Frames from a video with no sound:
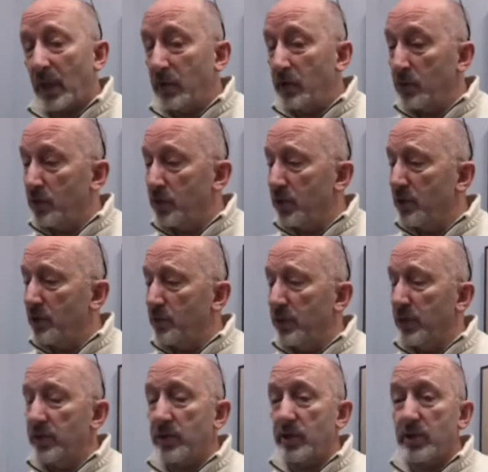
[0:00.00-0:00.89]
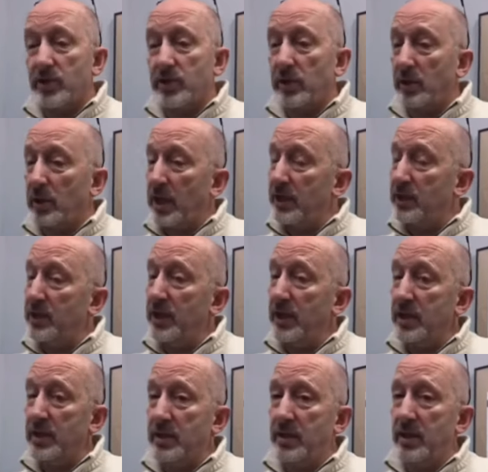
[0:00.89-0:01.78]
You know, she's researched a lot.
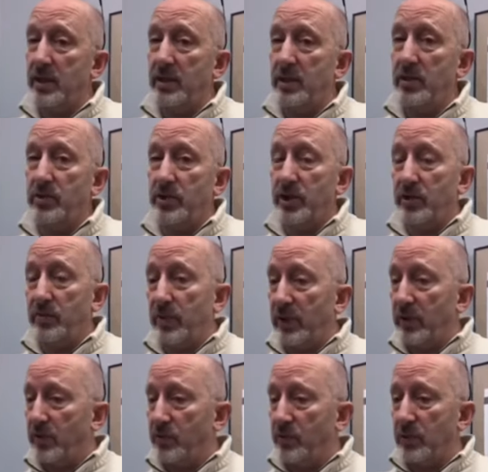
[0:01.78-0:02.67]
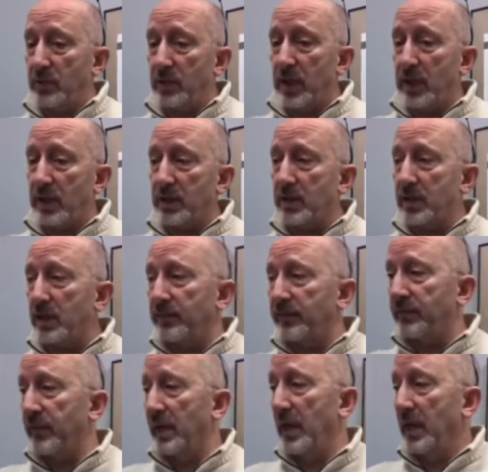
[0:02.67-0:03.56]
She has the, you know, she went through a lot of
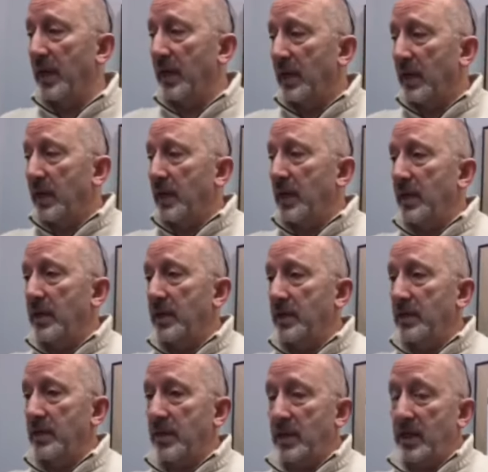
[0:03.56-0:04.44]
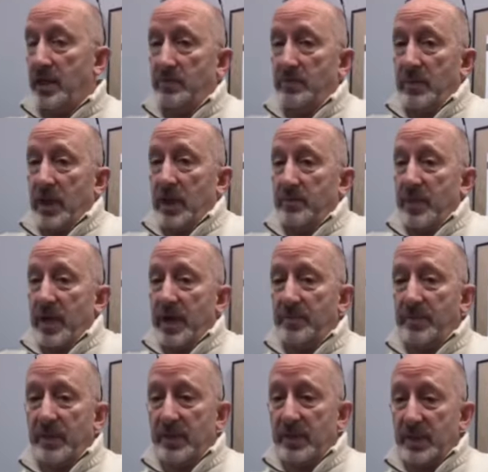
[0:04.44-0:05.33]
stuff and uh, I'm I'm
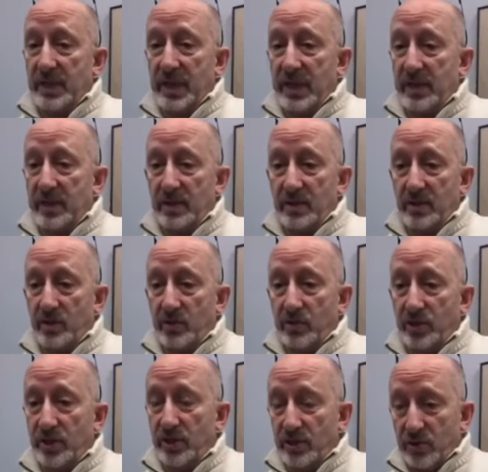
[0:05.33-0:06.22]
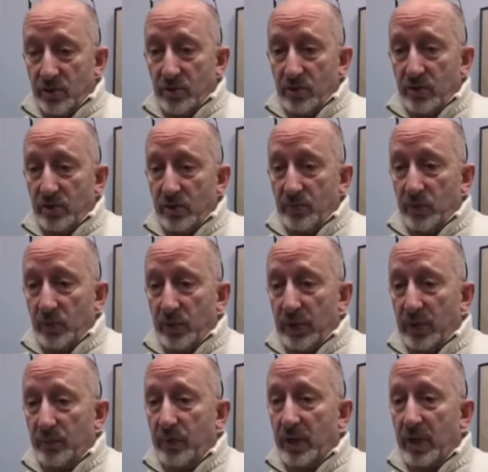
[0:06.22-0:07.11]
happy to say that you know she's using the
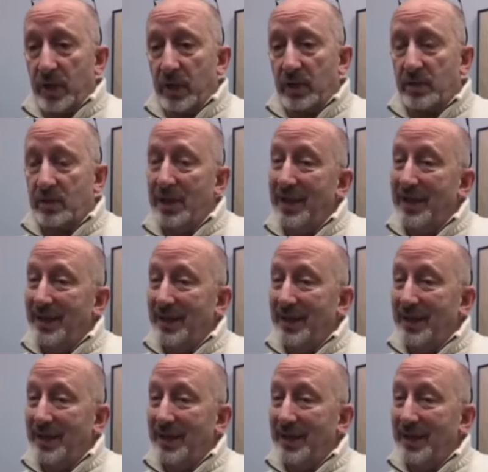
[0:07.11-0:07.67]
Monat products,